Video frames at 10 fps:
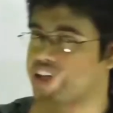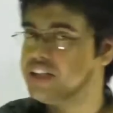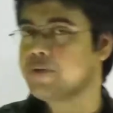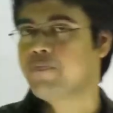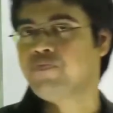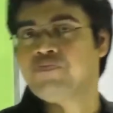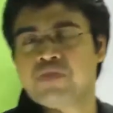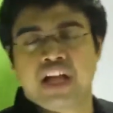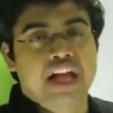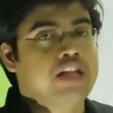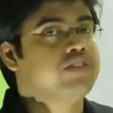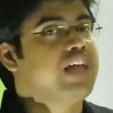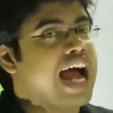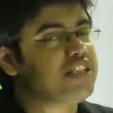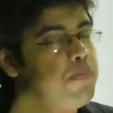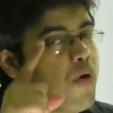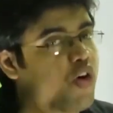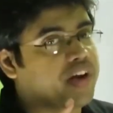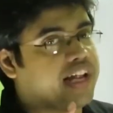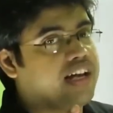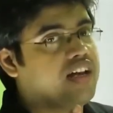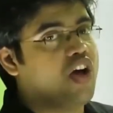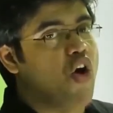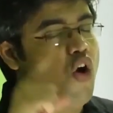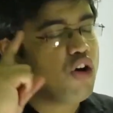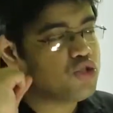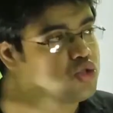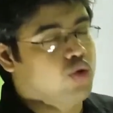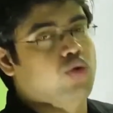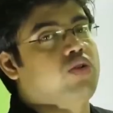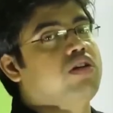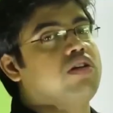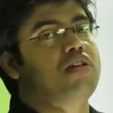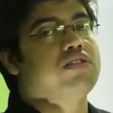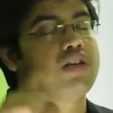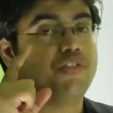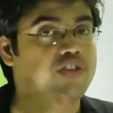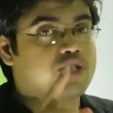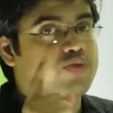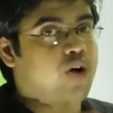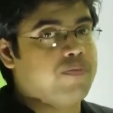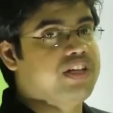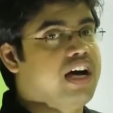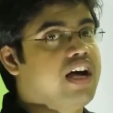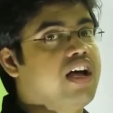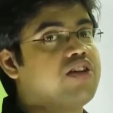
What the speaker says: but that model also suffers from the